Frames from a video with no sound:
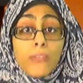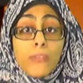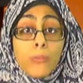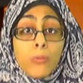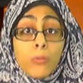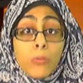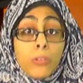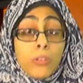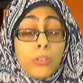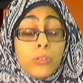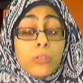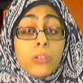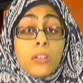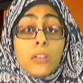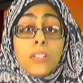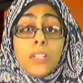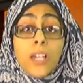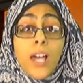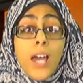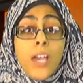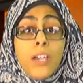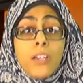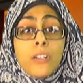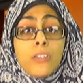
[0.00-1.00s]
for your
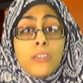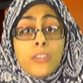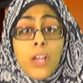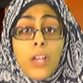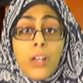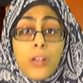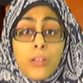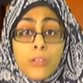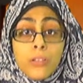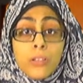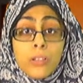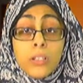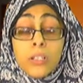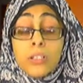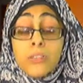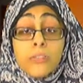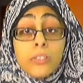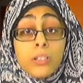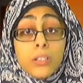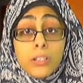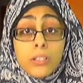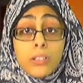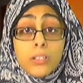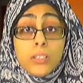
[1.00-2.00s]
entire childhood, and even
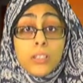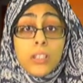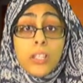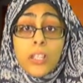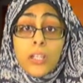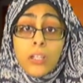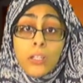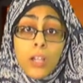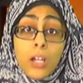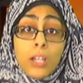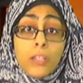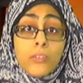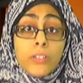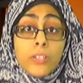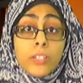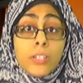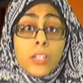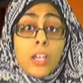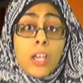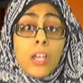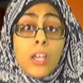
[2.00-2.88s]
till today, a lot of us,